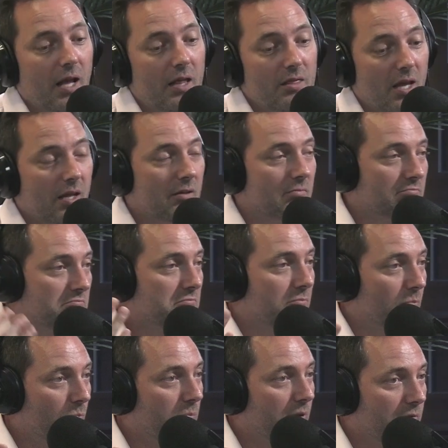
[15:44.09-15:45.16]
And then
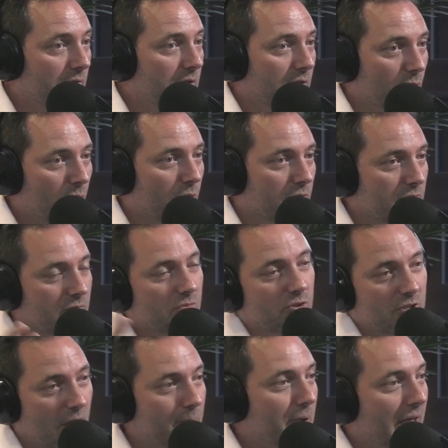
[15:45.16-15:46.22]
we're
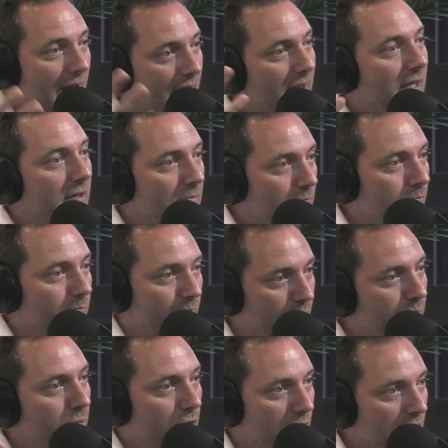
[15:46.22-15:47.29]
typically
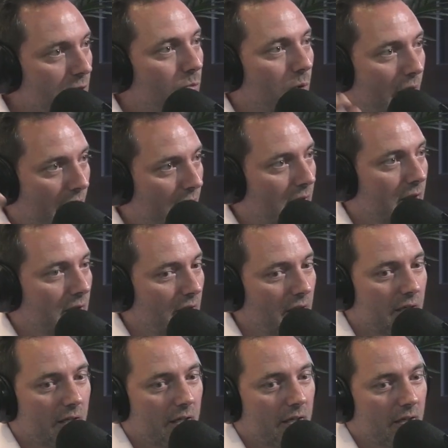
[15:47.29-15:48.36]
pretty well
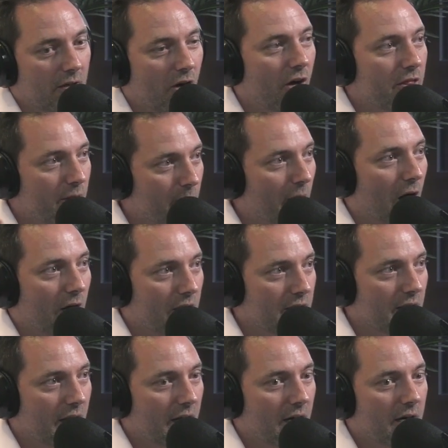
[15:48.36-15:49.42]
on the mark
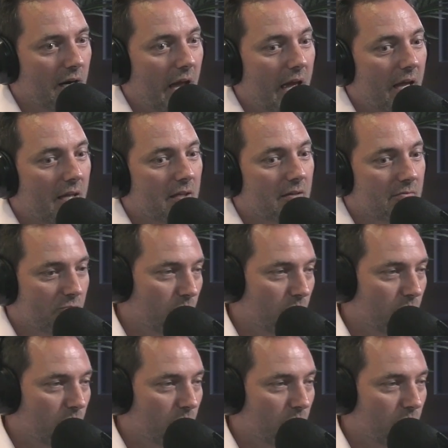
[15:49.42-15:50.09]
there, and